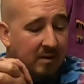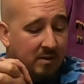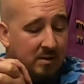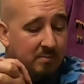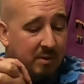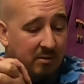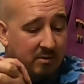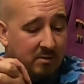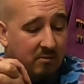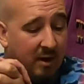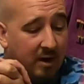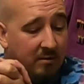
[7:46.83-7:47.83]
This beer is
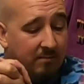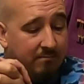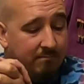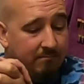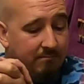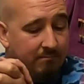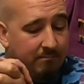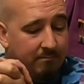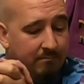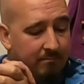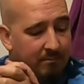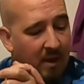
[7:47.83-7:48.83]
great.
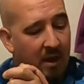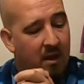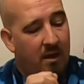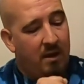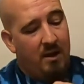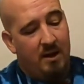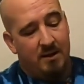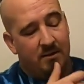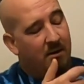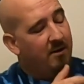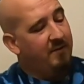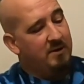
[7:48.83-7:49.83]
And
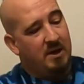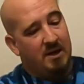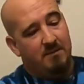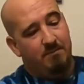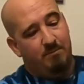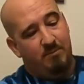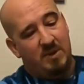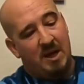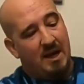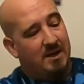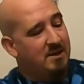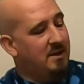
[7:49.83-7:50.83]
Dogfish Head
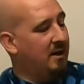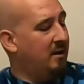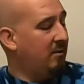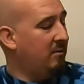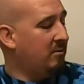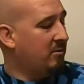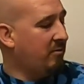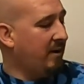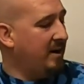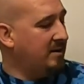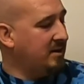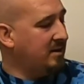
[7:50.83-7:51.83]
tends to get a little
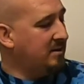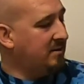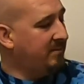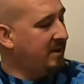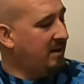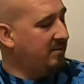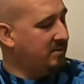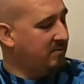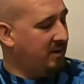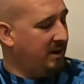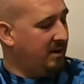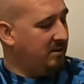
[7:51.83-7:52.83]
crazy, and sometimes
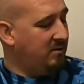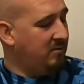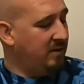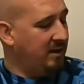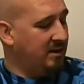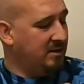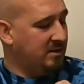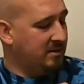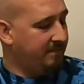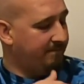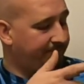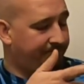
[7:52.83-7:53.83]
when they do
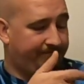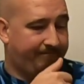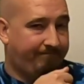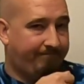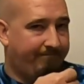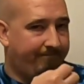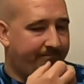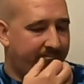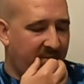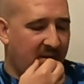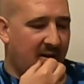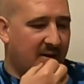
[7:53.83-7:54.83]
these
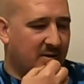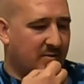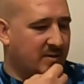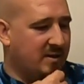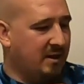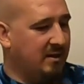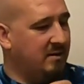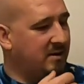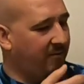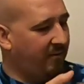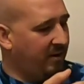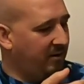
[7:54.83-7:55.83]
interesting
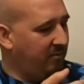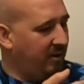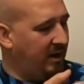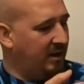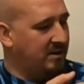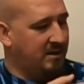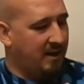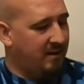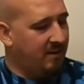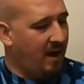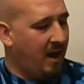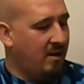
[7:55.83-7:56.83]
different ingredients, I
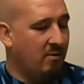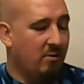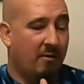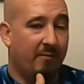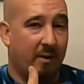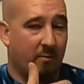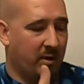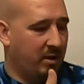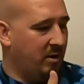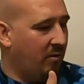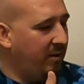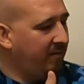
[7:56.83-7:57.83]
I don't know if they were
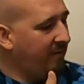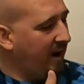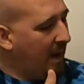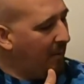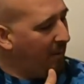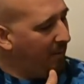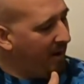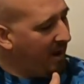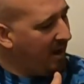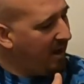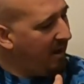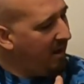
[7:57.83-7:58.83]
going for apple
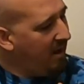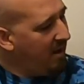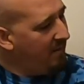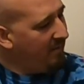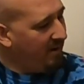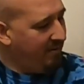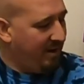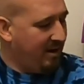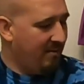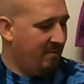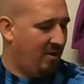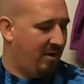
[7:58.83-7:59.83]
pie, but I mean,
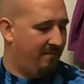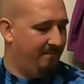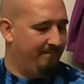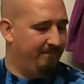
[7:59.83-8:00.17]
come on,